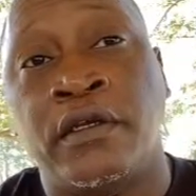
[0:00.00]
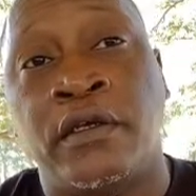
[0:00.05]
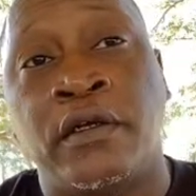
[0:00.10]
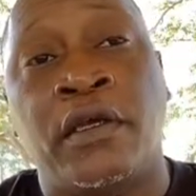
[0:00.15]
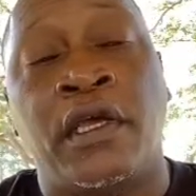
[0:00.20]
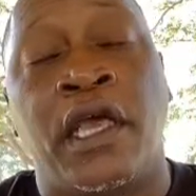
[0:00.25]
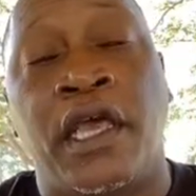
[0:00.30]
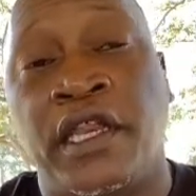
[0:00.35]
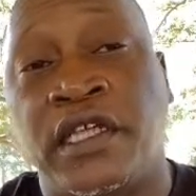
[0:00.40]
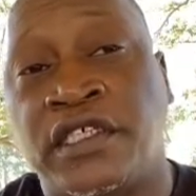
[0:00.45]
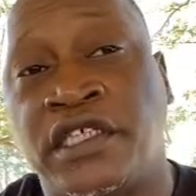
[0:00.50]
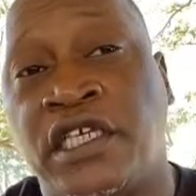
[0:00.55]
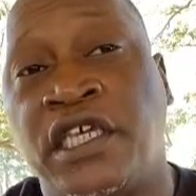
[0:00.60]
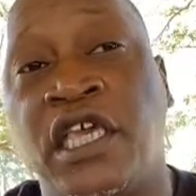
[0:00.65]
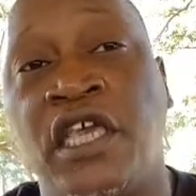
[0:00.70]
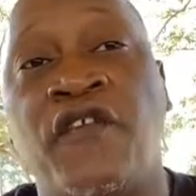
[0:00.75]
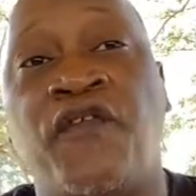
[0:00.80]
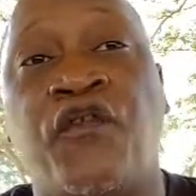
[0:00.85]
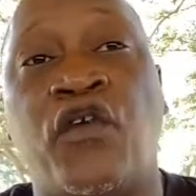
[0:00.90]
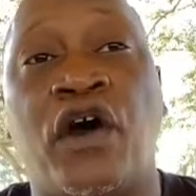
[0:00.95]
And it's
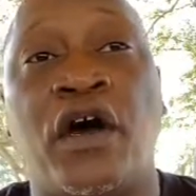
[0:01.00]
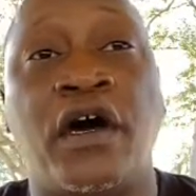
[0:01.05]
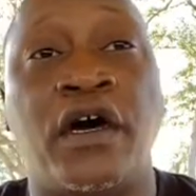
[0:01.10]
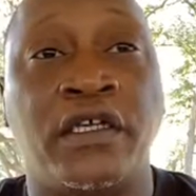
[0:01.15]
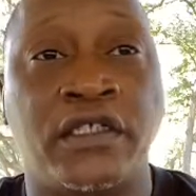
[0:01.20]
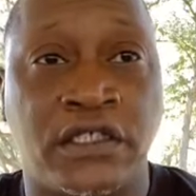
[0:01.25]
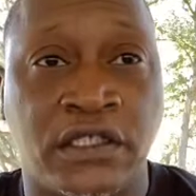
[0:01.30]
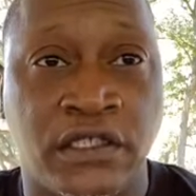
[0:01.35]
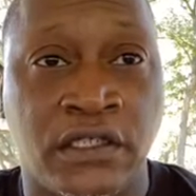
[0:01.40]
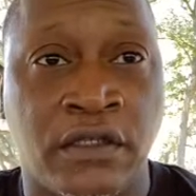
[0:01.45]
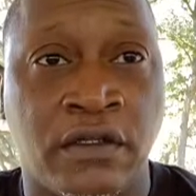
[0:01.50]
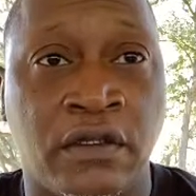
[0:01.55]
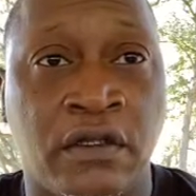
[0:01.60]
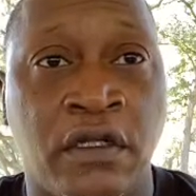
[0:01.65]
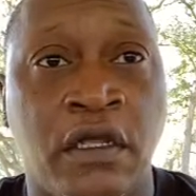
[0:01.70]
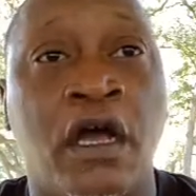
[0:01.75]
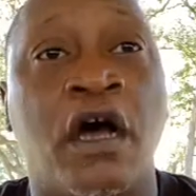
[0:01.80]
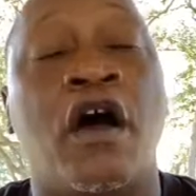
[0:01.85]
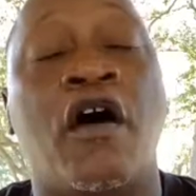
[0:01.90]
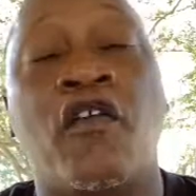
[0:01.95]
key for us
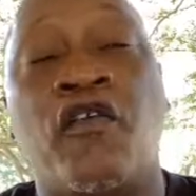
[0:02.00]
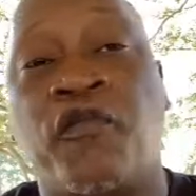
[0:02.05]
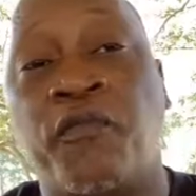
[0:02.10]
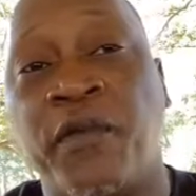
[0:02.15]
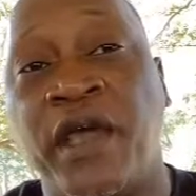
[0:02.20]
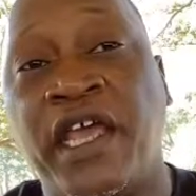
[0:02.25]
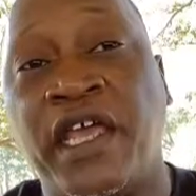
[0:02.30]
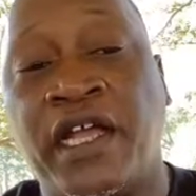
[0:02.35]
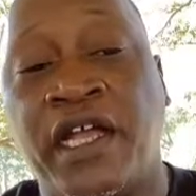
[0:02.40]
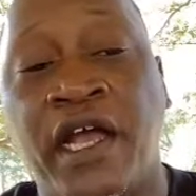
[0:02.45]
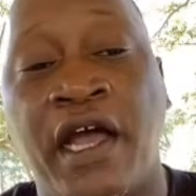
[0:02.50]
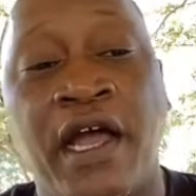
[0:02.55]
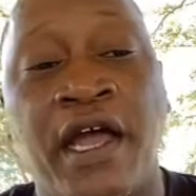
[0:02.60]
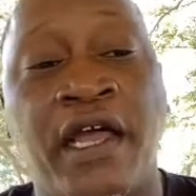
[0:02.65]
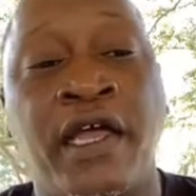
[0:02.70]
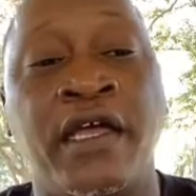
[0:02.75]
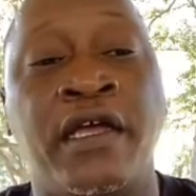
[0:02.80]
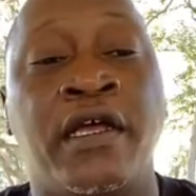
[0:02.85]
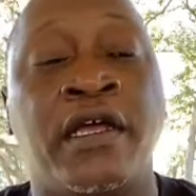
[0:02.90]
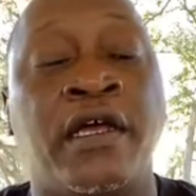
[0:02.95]
of
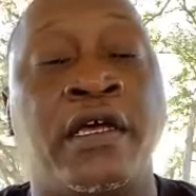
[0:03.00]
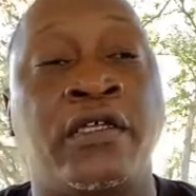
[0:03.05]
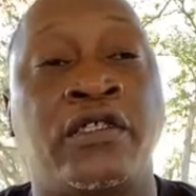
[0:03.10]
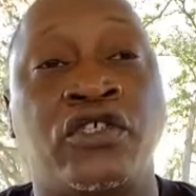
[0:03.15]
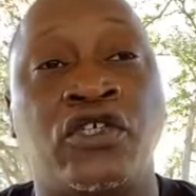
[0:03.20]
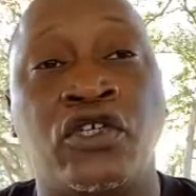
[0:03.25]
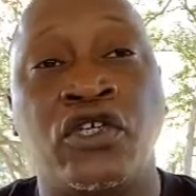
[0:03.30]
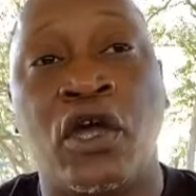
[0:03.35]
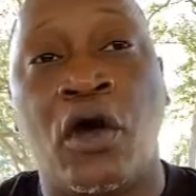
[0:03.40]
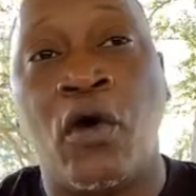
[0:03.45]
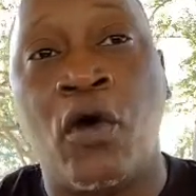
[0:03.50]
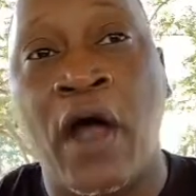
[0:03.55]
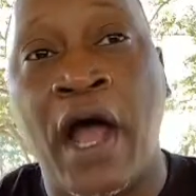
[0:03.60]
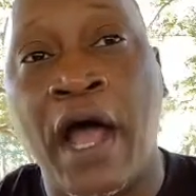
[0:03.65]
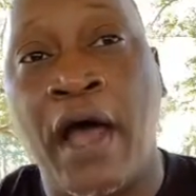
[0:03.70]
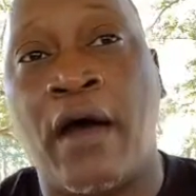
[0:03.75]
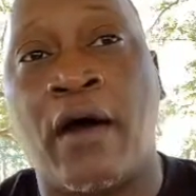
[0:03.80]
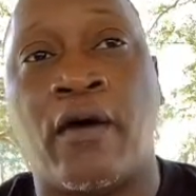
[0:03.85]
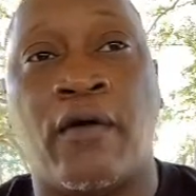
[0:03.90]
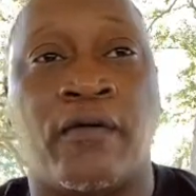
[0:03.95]
mankind to know
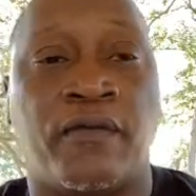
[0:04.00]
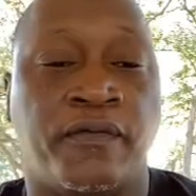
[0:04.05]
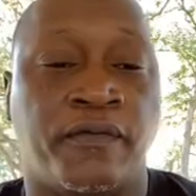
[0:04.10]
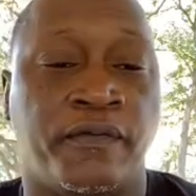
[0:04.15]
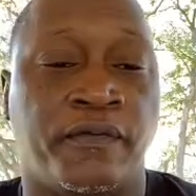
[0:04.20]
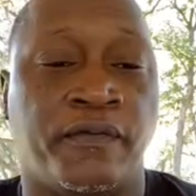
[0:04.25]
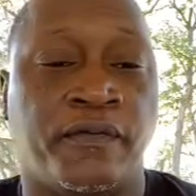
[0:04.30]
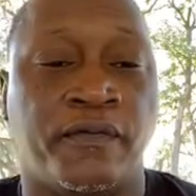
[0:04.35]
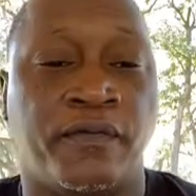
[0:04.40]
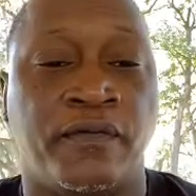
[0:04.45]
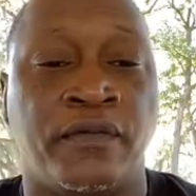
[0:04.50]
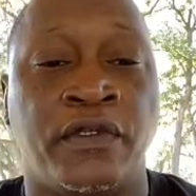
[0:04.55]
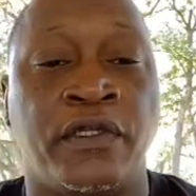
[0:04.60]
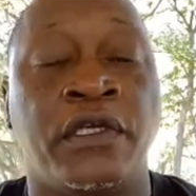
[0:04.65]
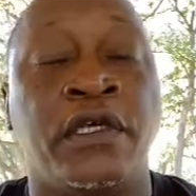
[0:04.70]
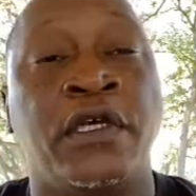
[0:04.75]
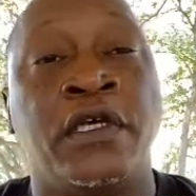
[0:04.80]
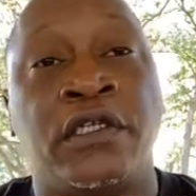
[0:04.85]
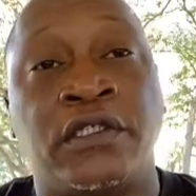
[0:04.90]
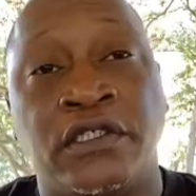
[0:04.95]
how
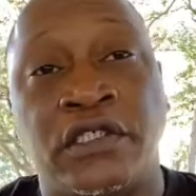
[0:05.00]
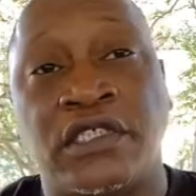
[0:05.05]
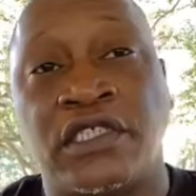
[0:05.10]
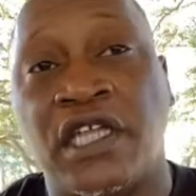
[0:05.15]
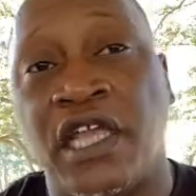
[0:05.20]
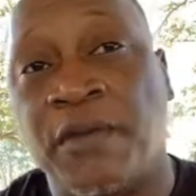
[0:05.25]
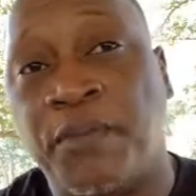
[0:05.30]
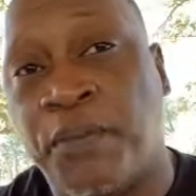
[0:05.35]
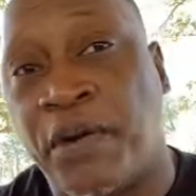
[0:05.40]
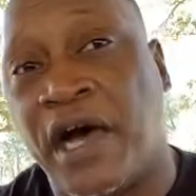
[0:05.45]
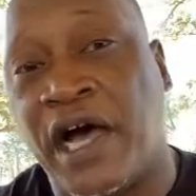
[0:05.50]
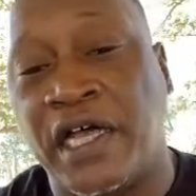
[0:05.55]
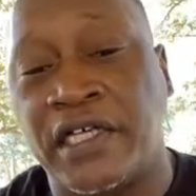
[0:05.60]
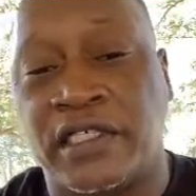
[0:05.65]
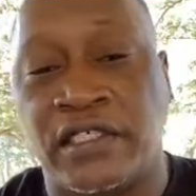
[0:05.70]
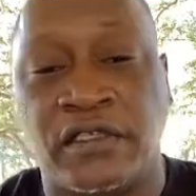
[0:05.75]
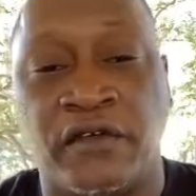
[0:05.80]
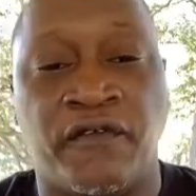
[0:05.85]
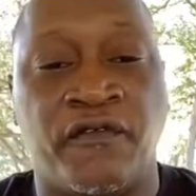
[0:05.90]
to stay positive